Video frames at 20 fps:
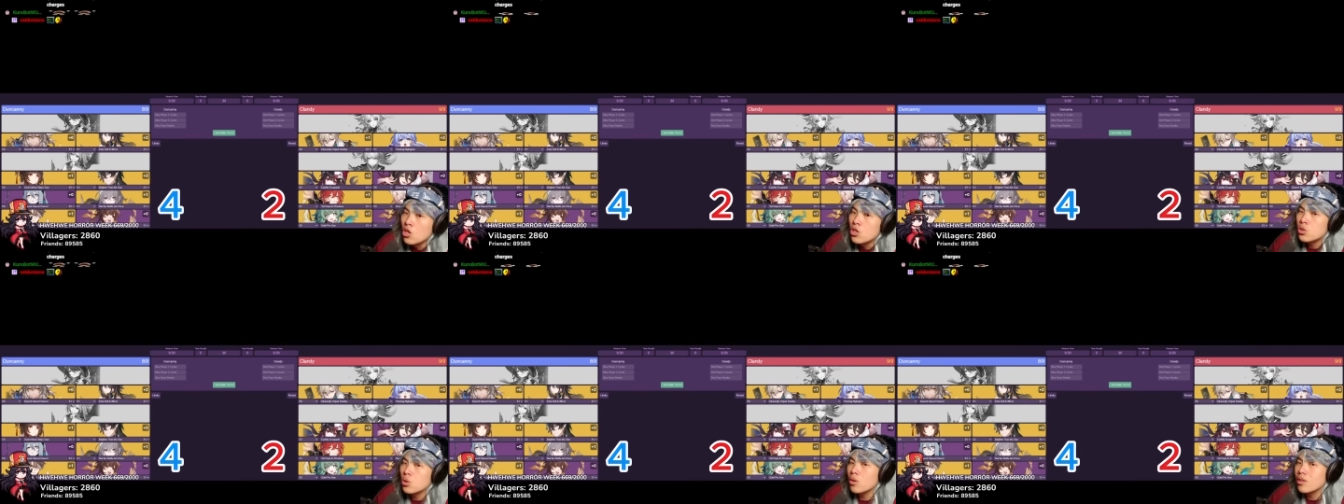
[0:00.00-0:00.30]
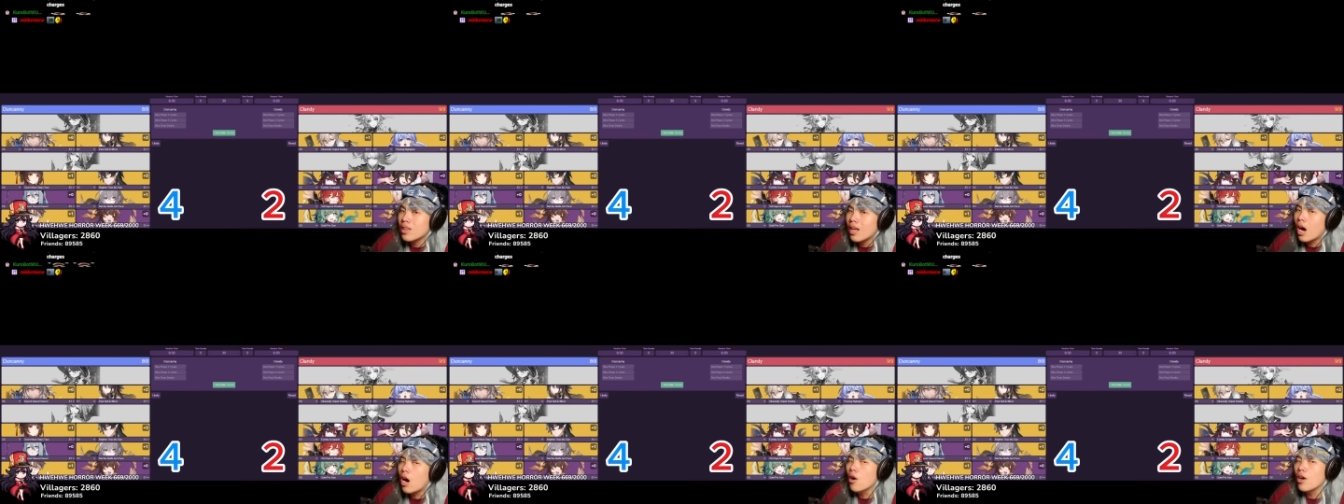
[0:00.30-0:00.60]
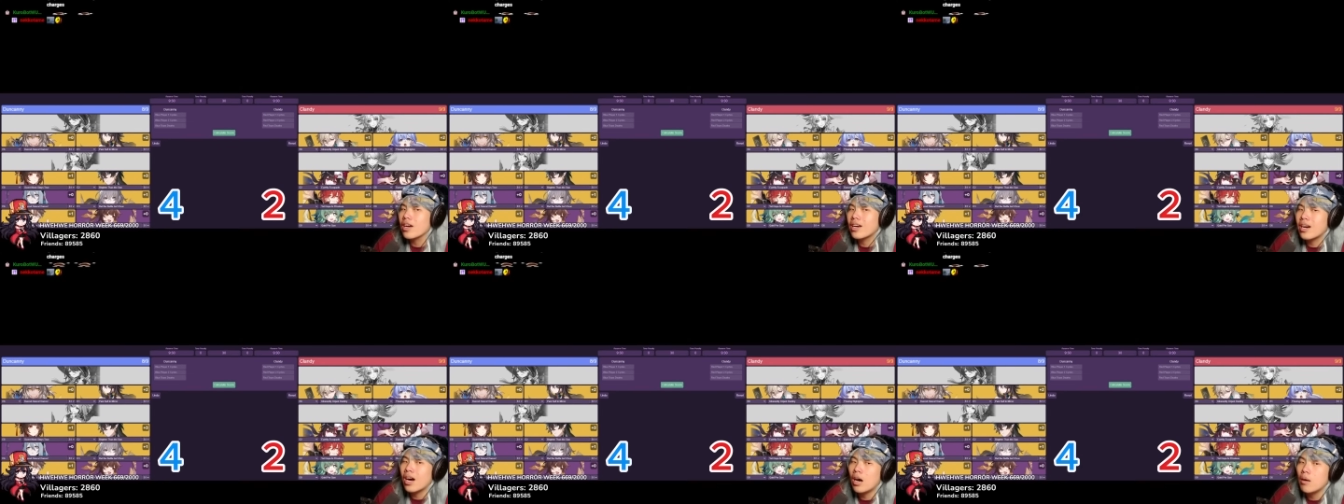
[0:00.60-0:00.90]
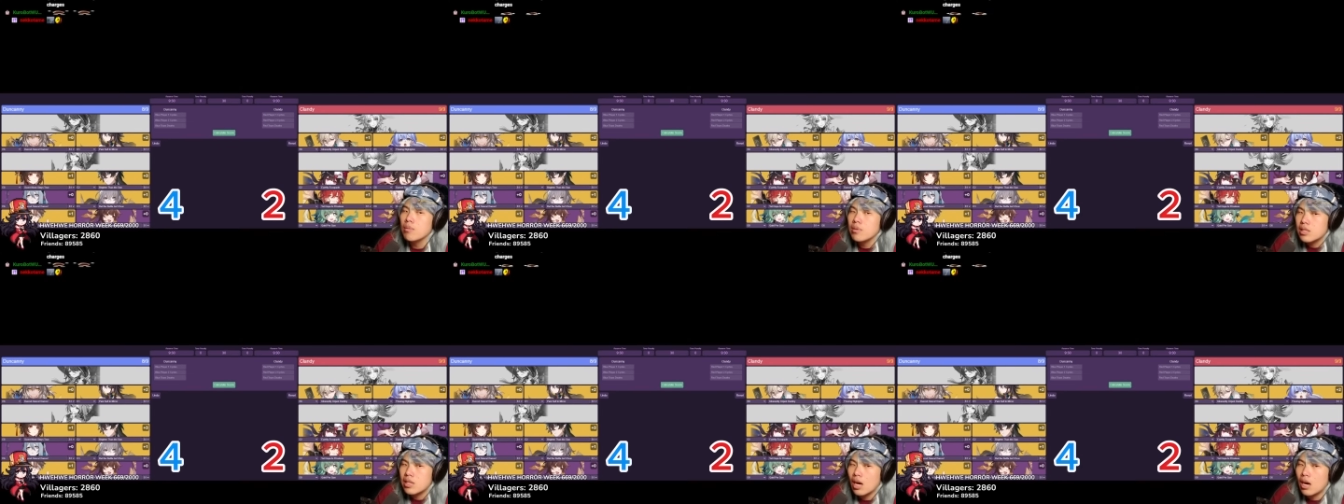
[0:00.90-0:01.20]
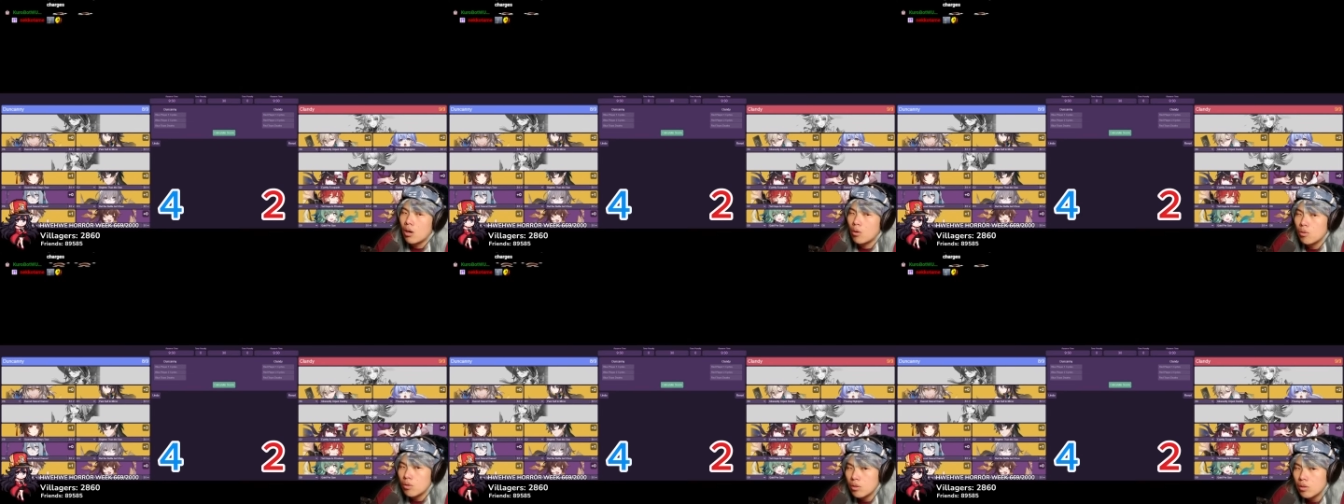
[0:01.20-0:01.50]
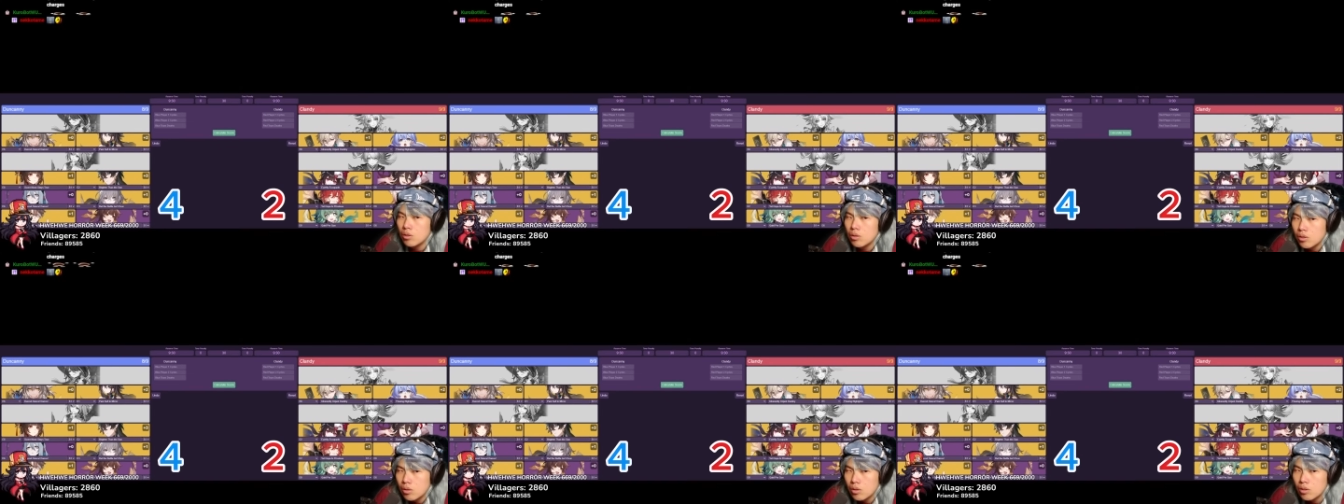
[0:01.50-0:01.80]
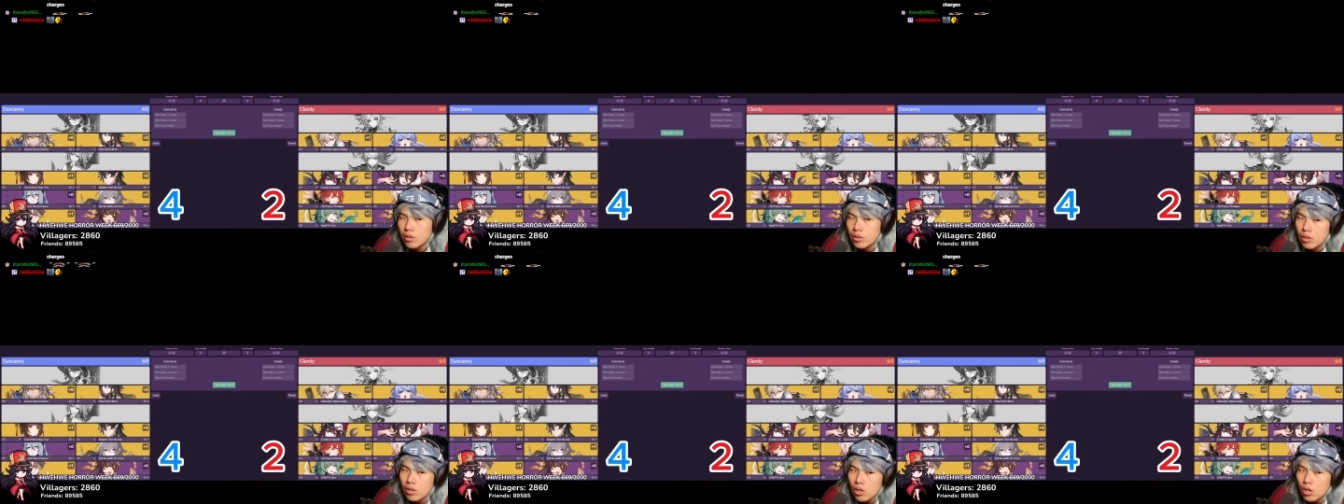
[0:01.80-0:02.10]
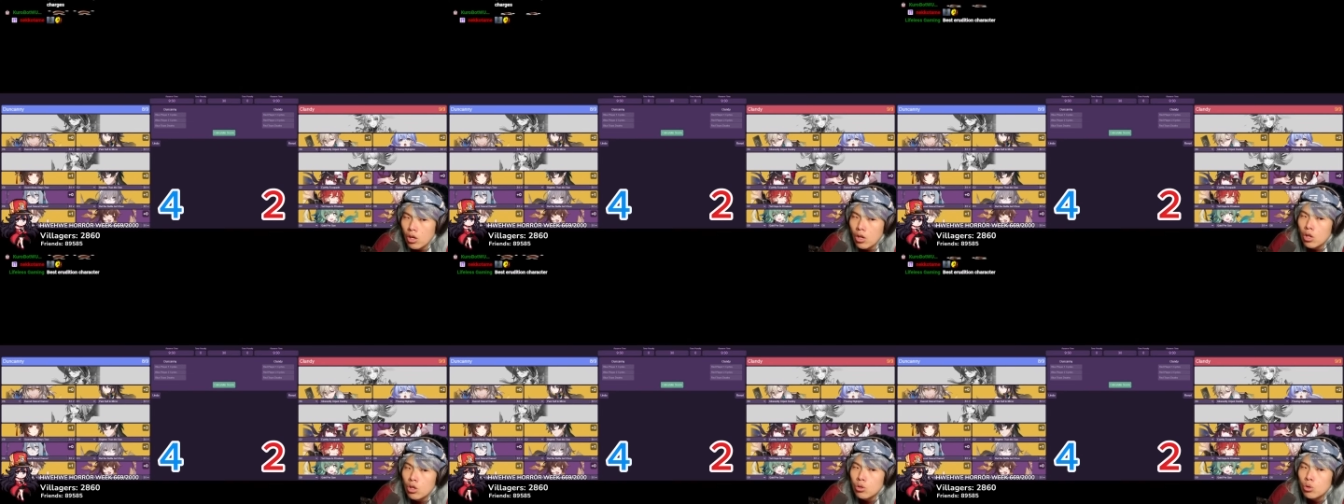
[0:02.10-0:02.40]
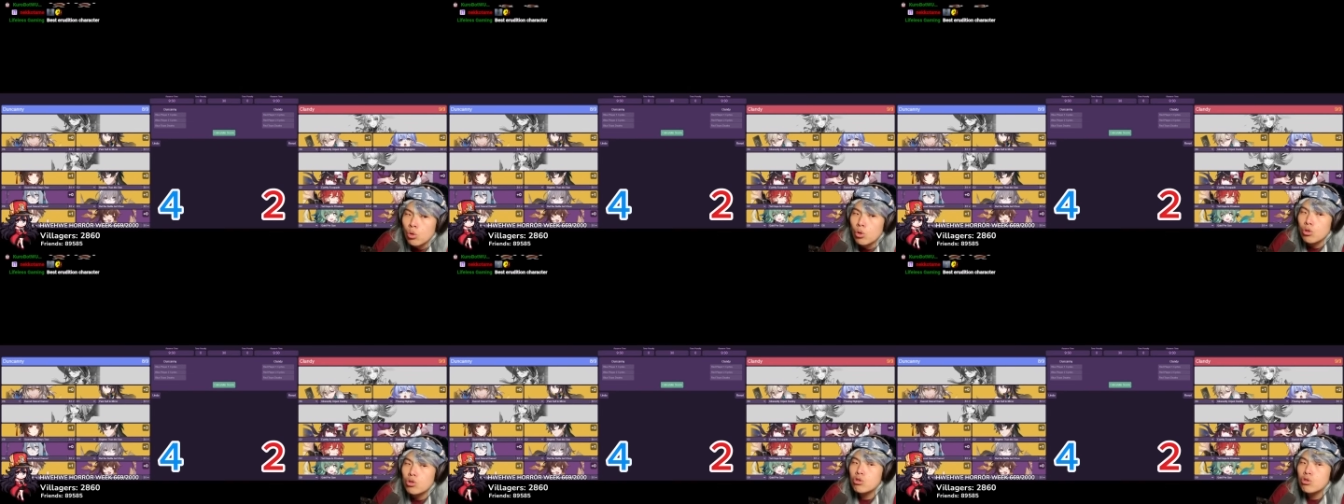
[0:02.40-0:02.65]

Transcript: So now it comes down to